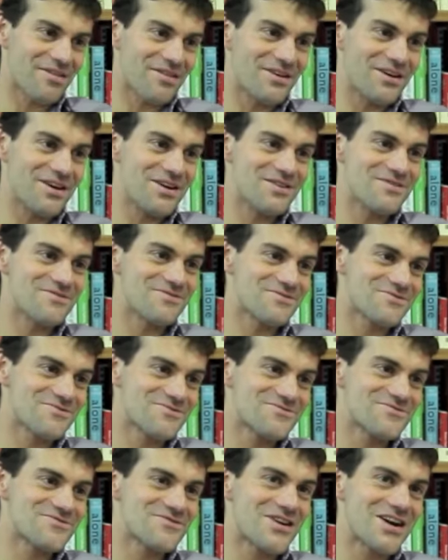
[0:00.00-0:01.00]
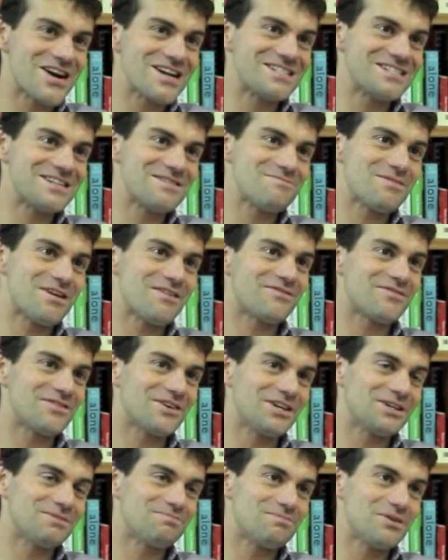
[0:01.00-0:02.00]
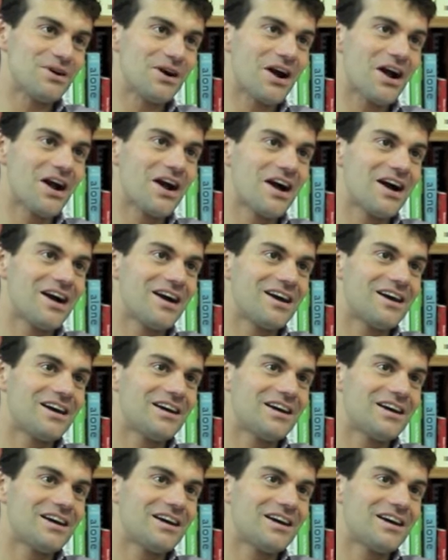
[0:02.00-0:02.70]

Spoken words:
marathon or writing my first book,